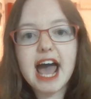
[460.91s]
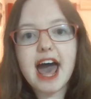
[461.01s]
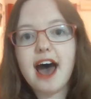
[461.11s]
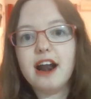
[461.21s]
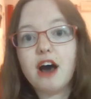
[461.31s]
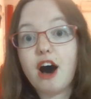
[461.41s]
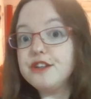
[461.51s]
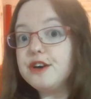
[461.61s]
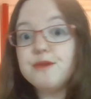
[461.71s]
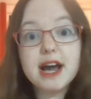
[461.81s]
And
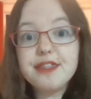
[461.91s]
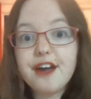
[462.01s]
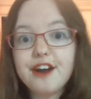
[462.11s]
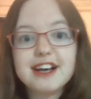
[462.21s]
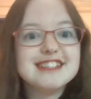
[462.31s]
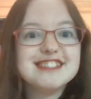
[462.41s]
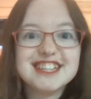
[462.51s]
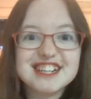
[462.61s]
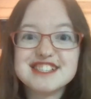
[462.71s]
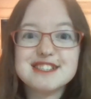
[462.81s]
on your way there,
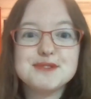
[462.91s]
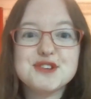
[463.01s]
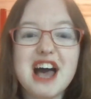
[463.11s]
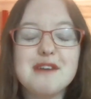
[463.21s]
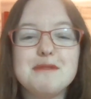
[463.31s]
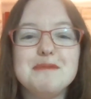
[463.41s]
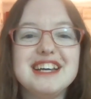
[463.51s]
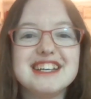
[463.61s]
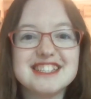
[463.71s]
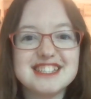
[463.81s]
consider subscribing
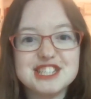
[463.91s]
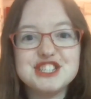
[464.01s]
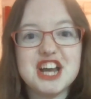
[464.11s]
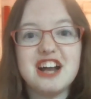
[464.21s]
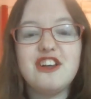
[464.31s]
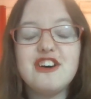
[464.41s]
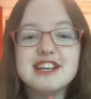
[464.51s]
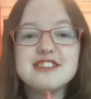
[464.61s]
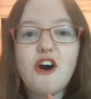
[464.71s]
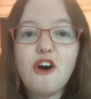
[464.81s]
because this channel
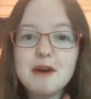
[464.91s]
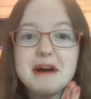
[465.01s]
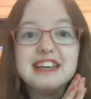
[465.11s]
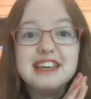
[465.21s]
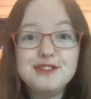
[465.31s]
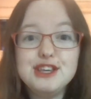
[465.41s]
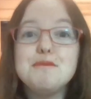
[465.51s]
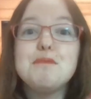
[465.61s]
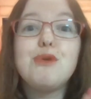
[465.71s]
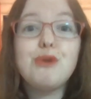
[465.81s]
is all about giving
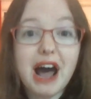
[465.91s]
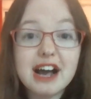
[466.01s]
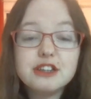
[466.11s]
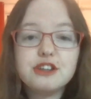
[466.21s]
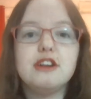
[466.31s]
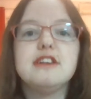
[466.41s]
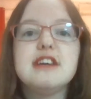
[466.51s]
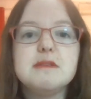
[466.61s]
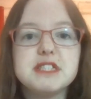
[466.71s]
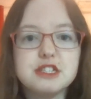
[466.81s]
you practical
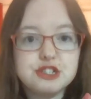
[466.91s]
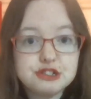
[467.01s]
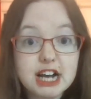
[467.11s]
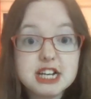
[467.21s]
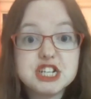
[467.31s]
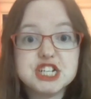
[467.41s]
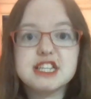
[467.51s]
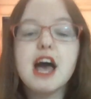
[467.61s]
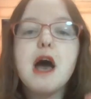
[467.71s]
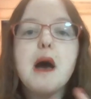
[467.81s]
tips and strategies,